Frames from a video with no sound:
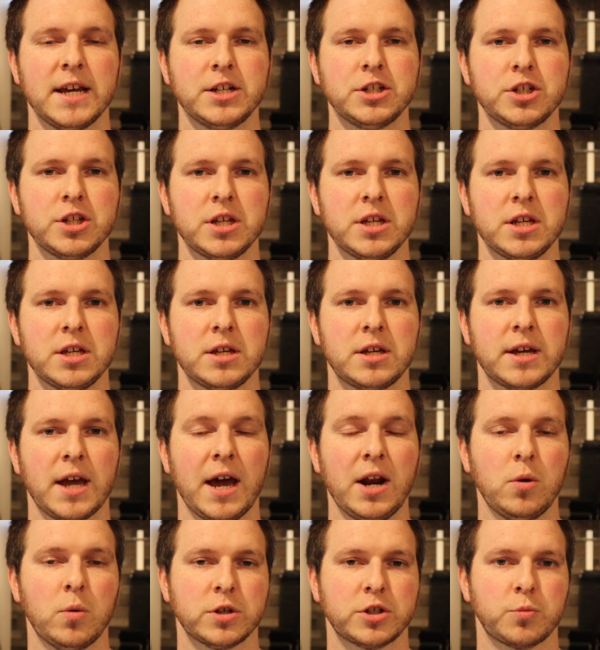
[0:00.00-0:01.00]
actually
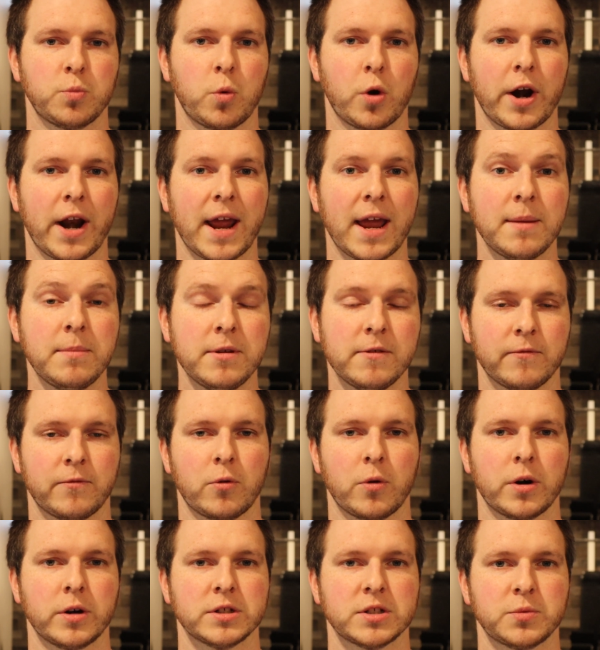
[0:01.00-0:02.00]
kind of what we're aiming
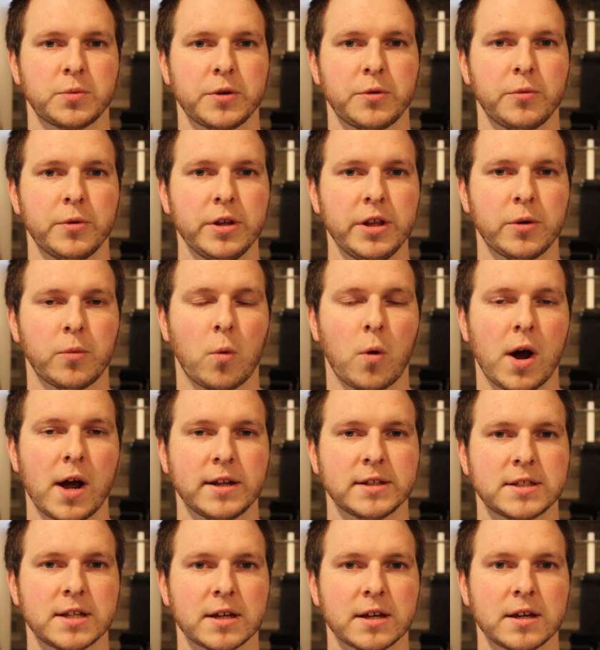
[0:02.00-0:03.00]
for, is we really
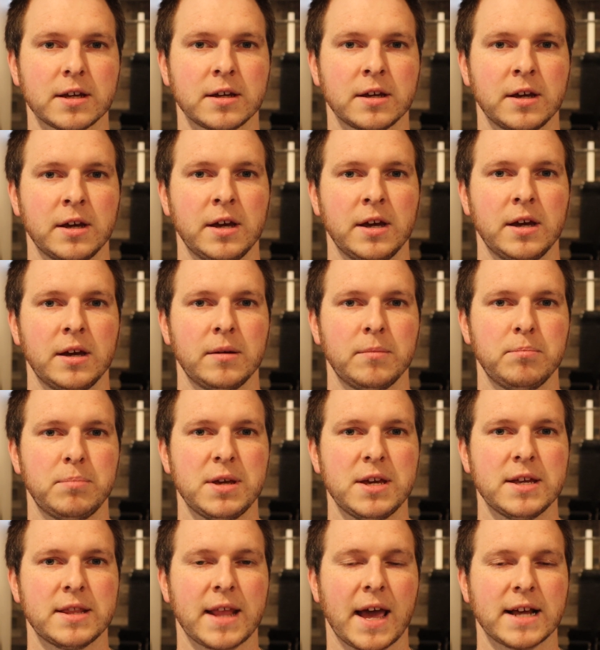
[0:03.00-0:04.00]
want to
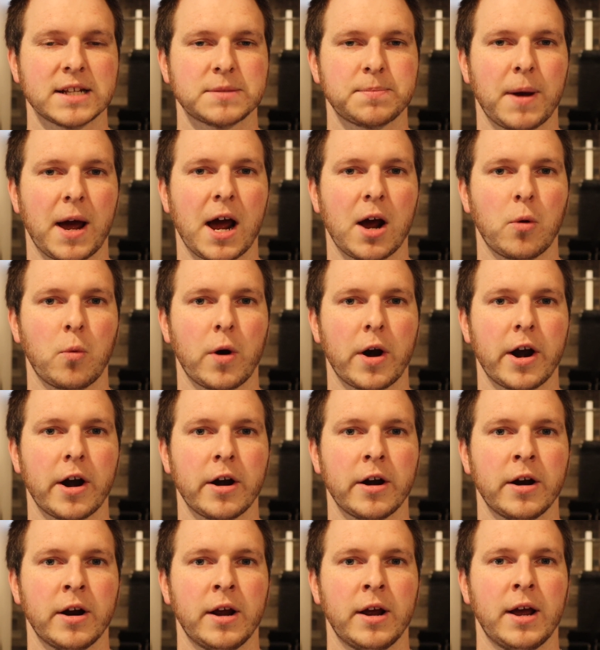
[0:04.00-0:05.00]
be in that spot
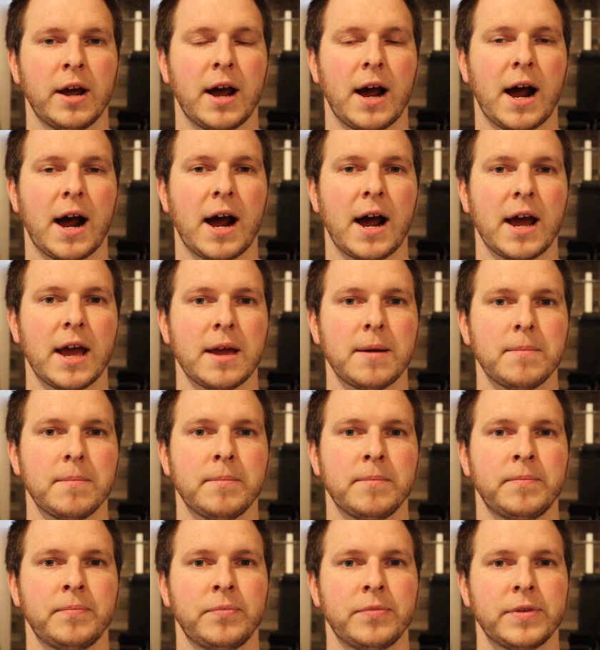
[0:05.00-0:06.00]
where
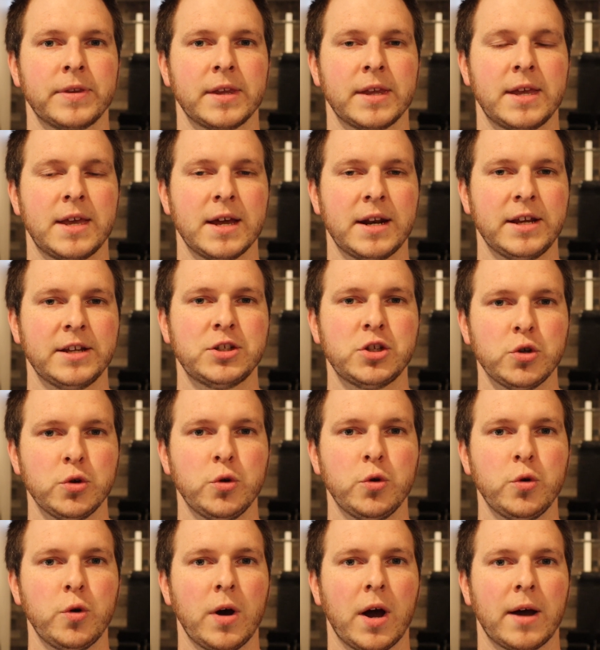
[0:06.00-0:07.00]
I'm getting
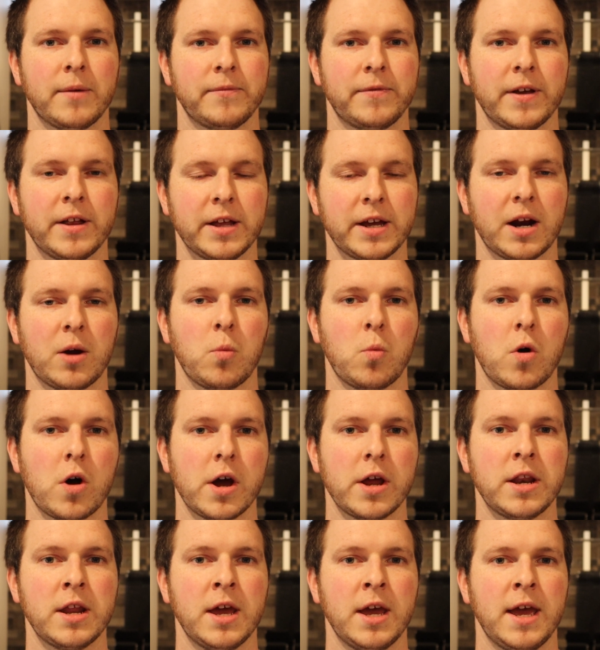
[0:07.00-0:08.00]
2, I'm failing on
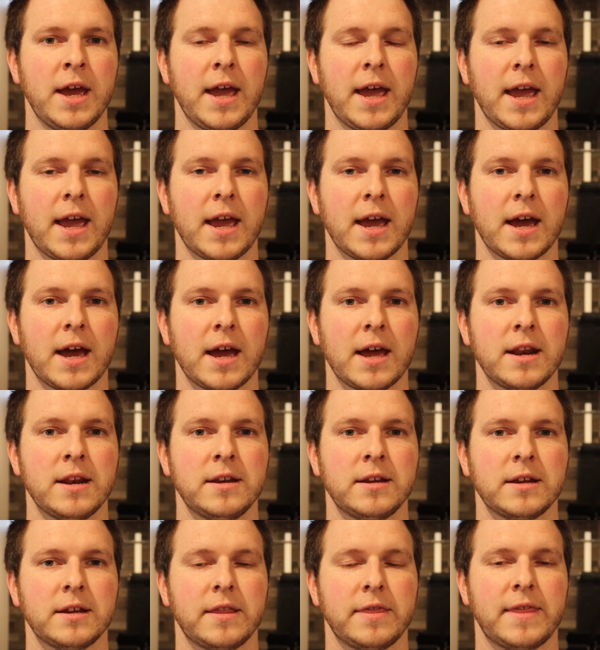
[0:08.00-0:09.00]
1,
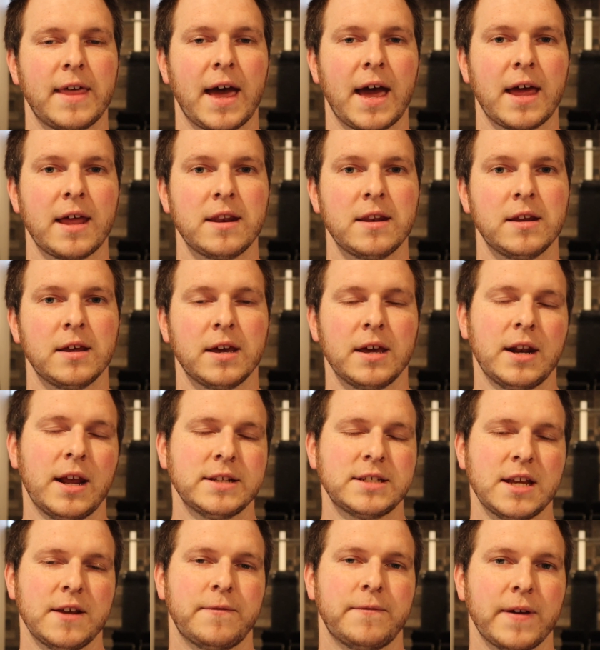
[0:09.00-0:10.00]
and I
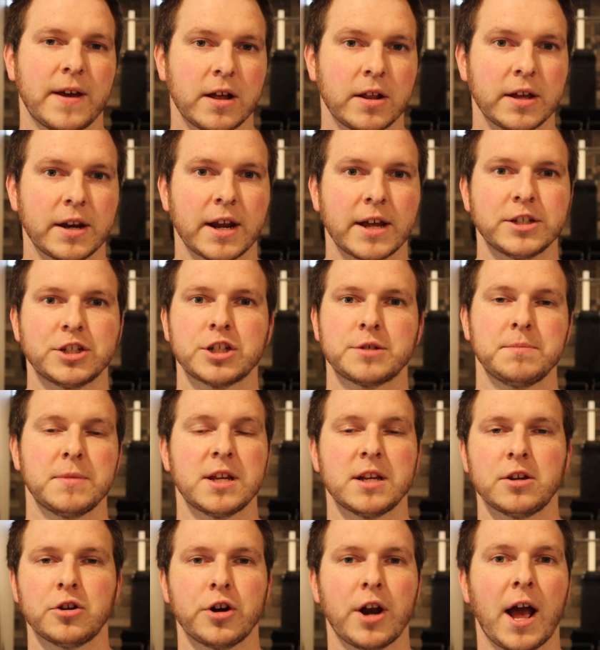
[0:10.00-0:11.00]
say failing, I just
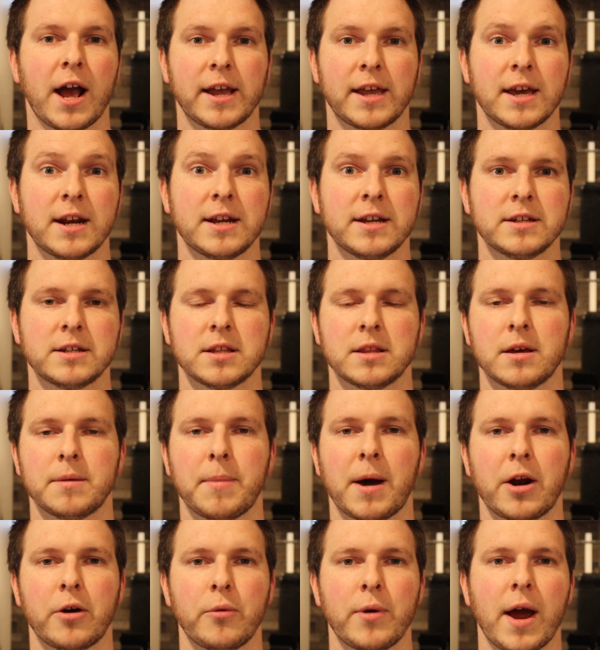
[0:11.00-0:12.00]
mean you're not getting to the
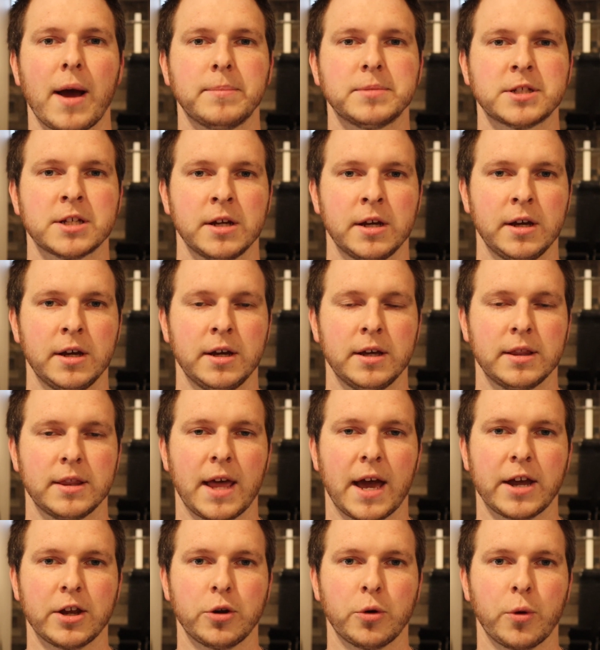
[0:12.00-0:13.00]
amount of reps
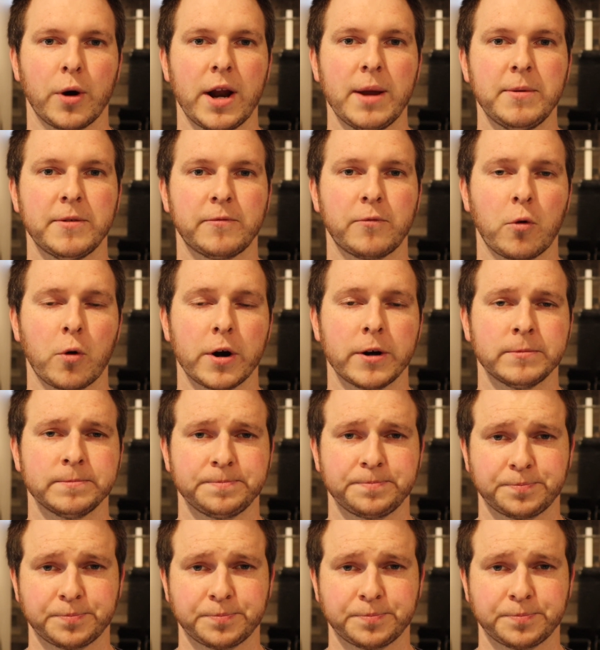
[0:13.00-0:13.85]
that you were aiming for.